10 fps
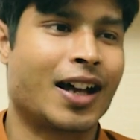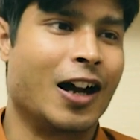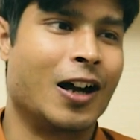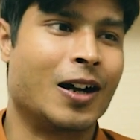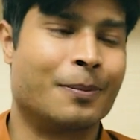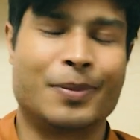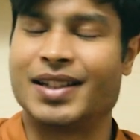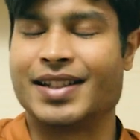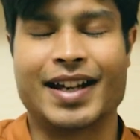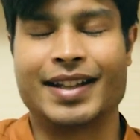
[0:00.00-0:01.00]

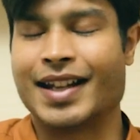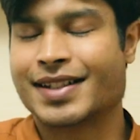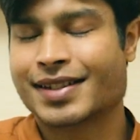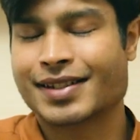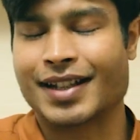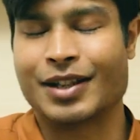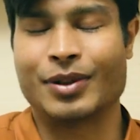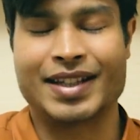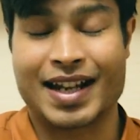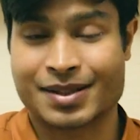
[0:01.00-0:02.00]
But yeah, that's
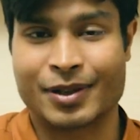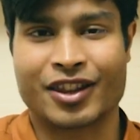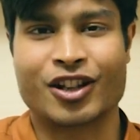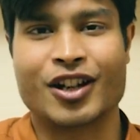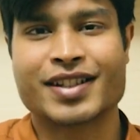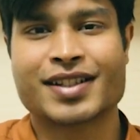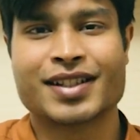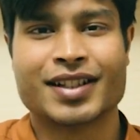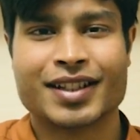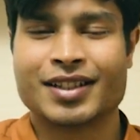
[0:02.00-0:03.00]
my
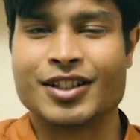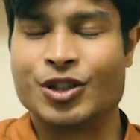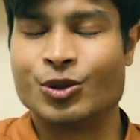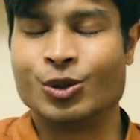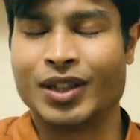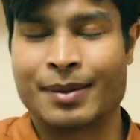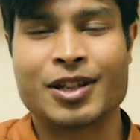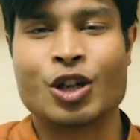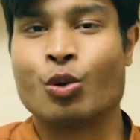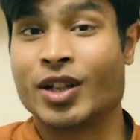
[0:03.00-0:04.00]
thoughts. Do let
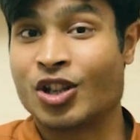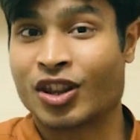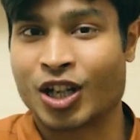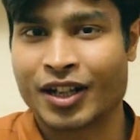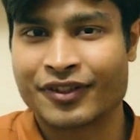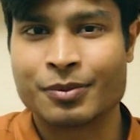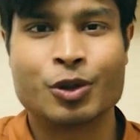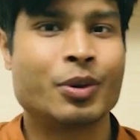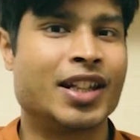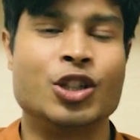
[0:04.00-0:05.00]
me know what you thought of the
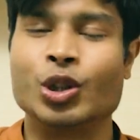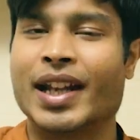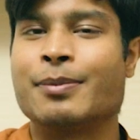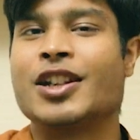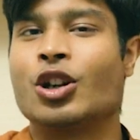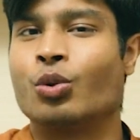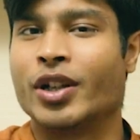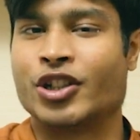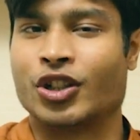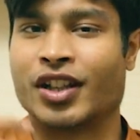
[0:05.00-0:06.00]
movie. Do let me know
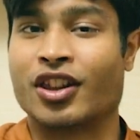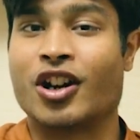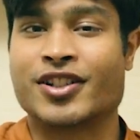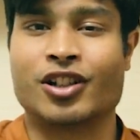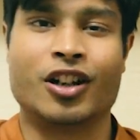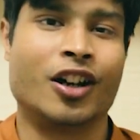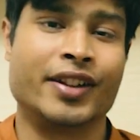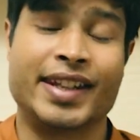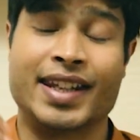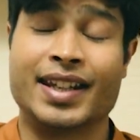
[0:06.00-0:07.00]
what your thoughts are
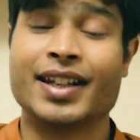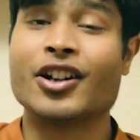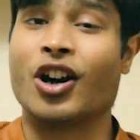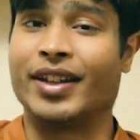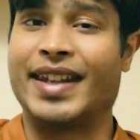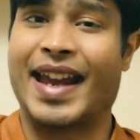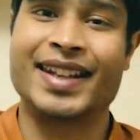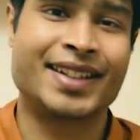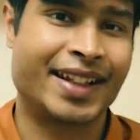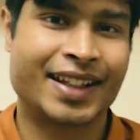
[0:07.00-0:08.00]
on the
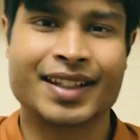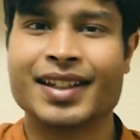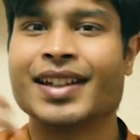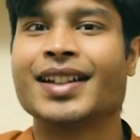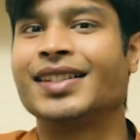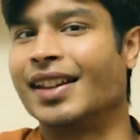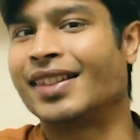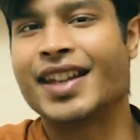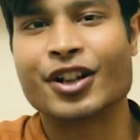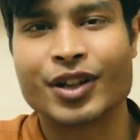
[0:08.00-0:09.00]
ending, the
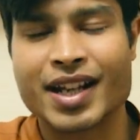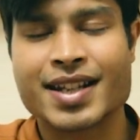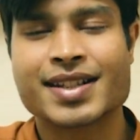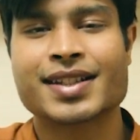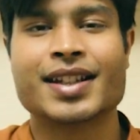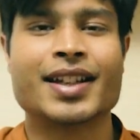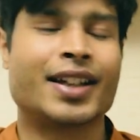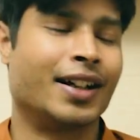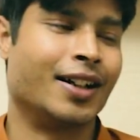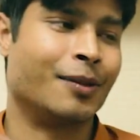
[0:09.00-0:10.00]
theories.
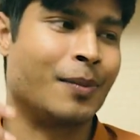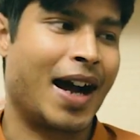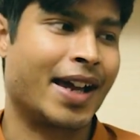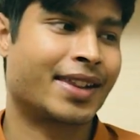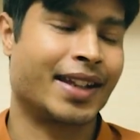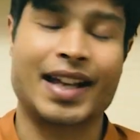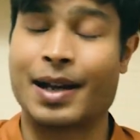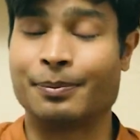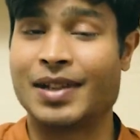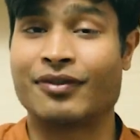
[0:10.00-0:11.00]
I think
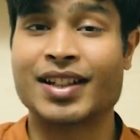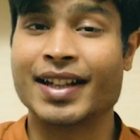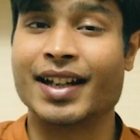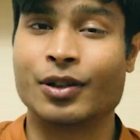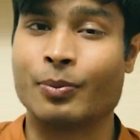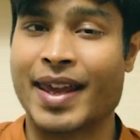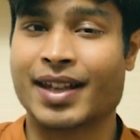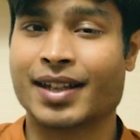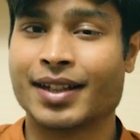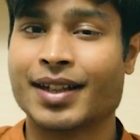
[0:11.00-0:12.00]
I'm definitely gonna
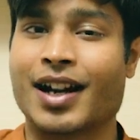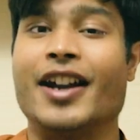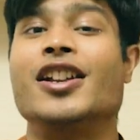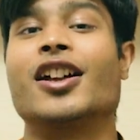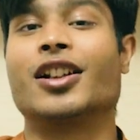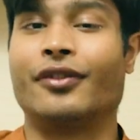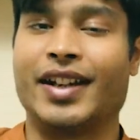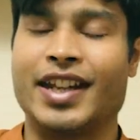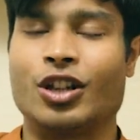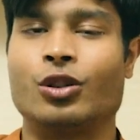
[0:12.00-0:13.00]
make another
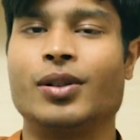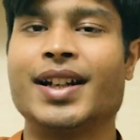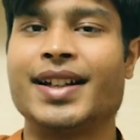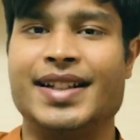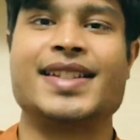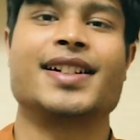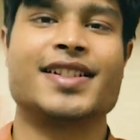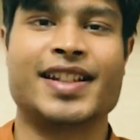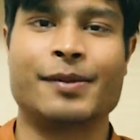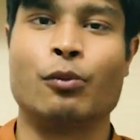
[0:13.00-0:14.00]
video
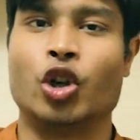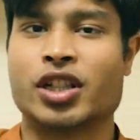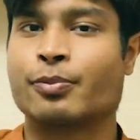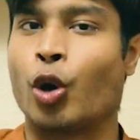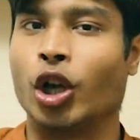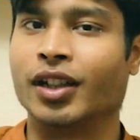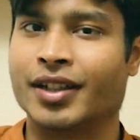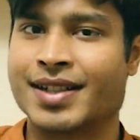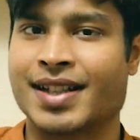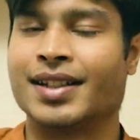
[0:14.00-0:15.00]
discussing more
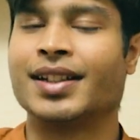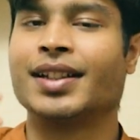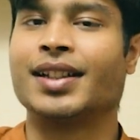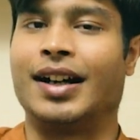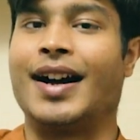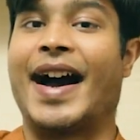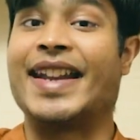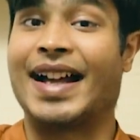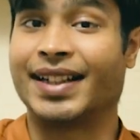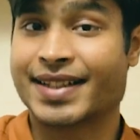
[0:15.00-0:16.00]
spoilers and
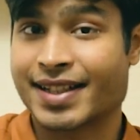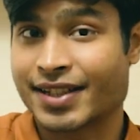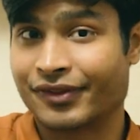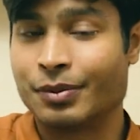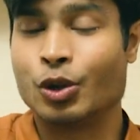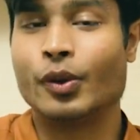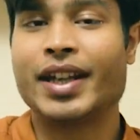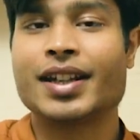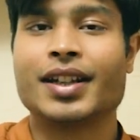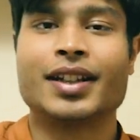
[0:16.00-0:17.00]
analysis of the
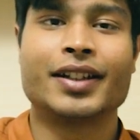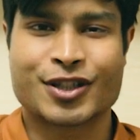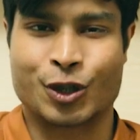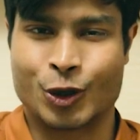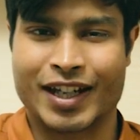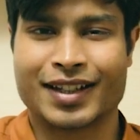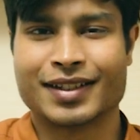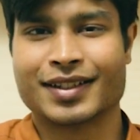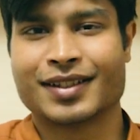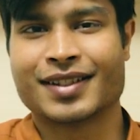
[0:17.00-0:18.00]
movie. So yeah,
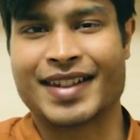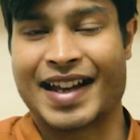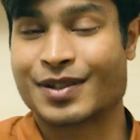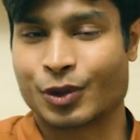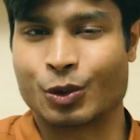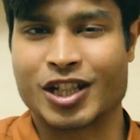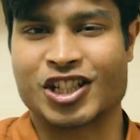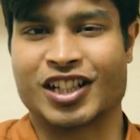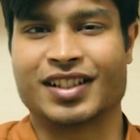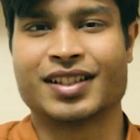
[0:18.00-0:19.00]
thanks for
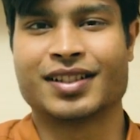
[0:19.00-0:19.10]
watching.